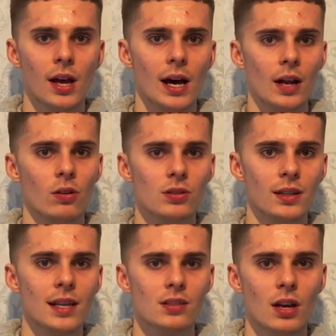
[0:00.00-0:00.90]
And also
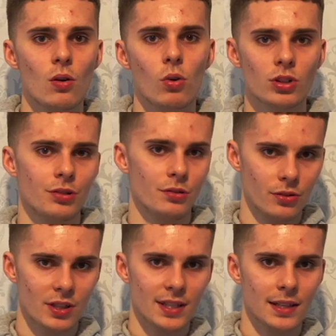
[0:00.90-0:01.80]
let us know what shoes you're
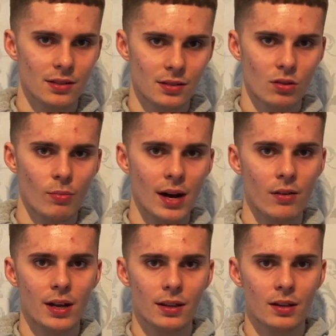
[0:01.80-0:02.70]
excited to come
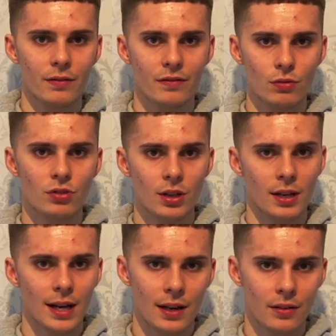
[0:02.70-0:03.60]
out in the future
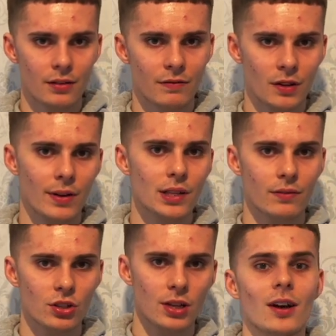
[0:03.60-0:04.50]
and for the rest of
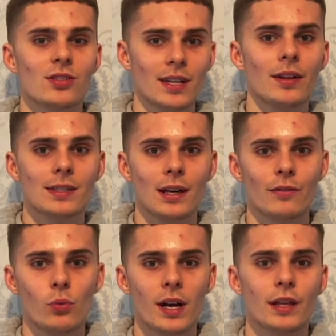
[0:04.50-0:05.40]
this year. So now that's out of
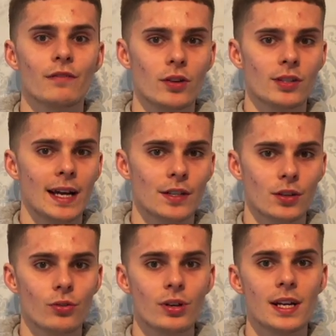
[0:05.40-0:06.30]
the way, the first
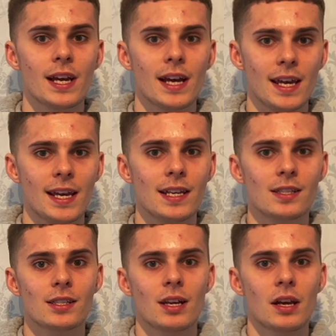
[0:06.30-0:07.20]
category is